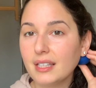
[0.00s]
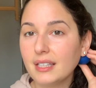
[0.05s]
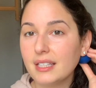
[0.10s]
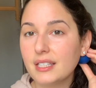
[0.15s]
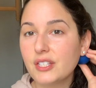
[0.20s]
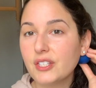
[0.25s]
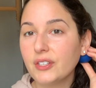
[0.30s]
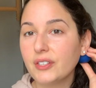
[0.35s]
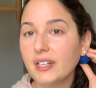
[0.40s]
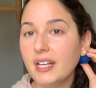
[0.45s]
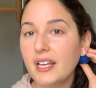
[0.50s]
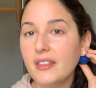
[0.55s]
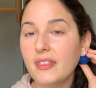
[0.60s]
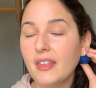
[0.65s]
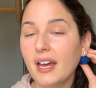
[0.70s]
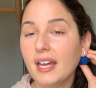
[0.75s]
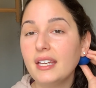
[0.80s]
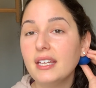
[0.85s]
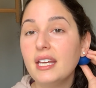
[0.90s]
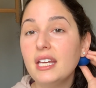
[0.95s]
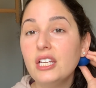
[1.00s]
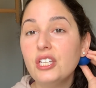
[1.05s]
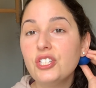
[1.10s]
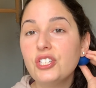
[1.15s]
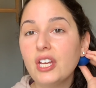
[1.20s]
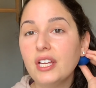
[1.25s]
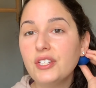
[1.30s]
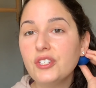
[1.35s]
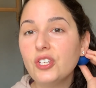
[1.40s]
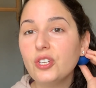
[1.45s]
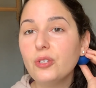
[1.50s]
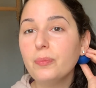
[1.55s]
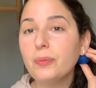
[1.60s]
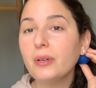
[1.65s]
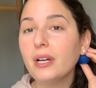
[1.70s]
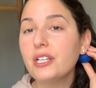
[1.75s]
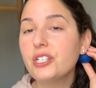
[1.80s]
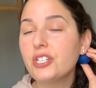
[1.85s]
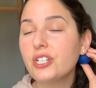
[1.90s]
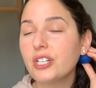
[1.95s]
Let's create that gentle
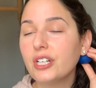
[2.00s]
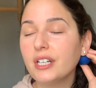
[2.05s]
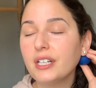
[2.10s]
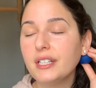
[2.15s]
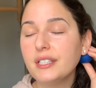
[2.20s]
pressure